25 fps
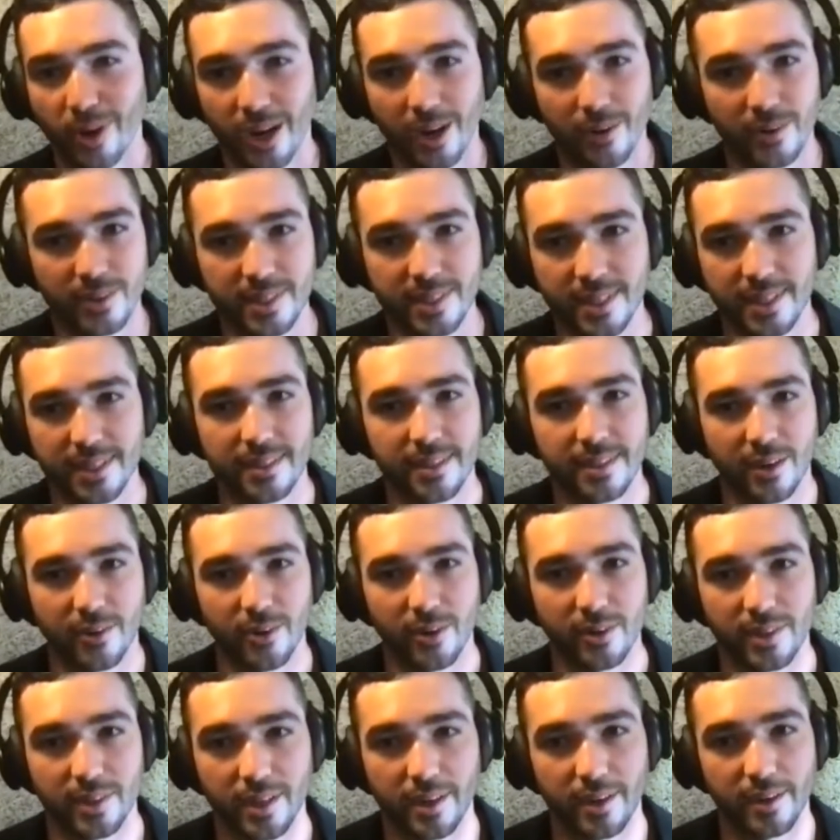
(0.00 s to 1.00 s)
are in
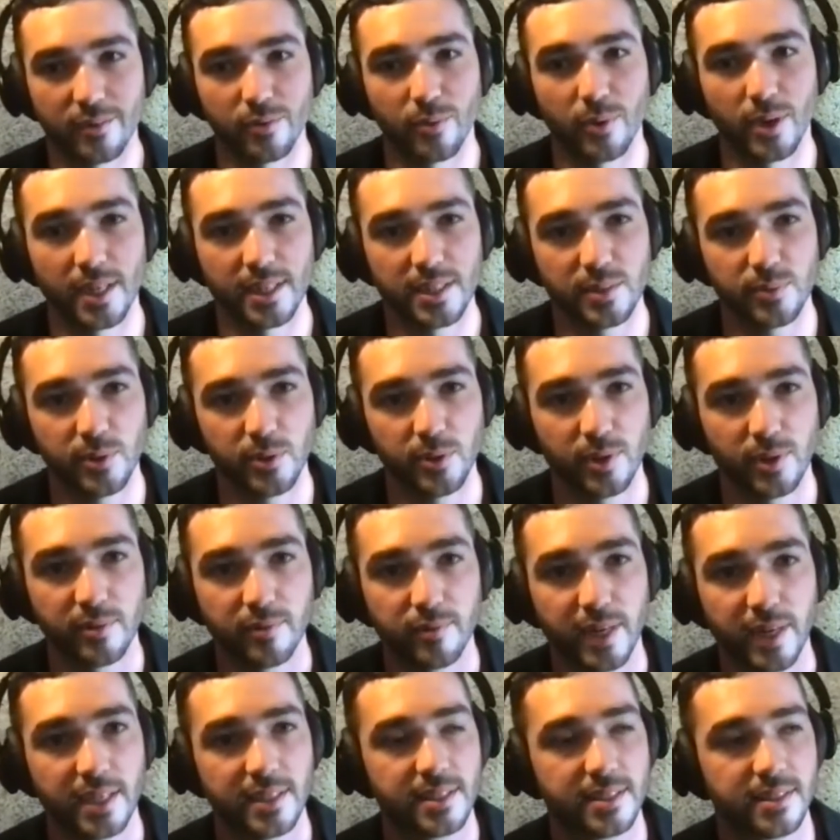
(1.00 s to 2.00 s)
our own kind of ways, we all
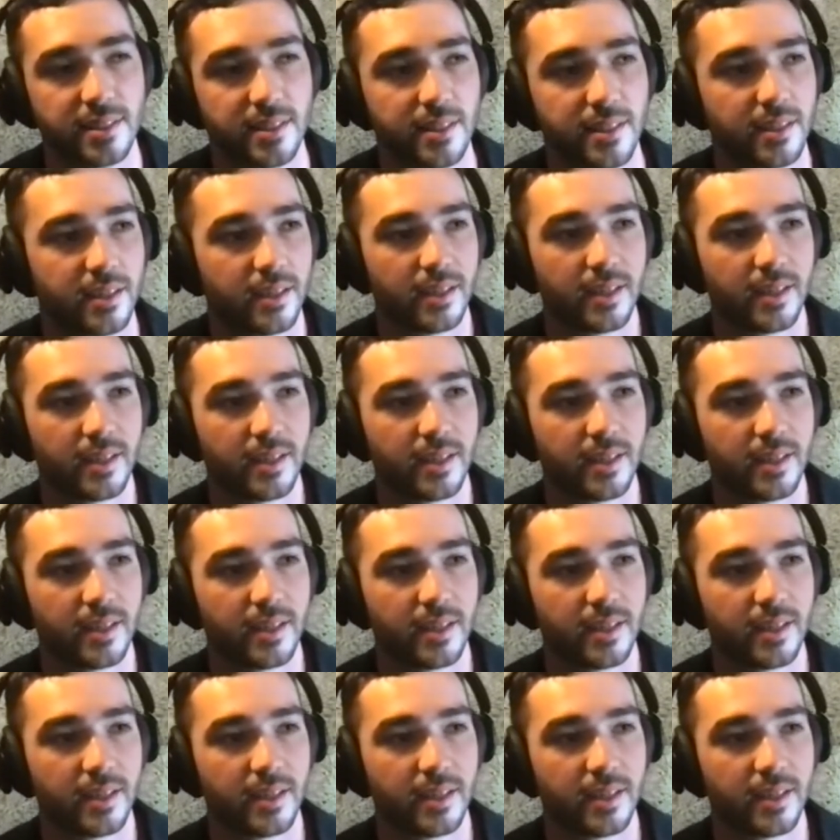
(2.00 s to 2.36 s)
invest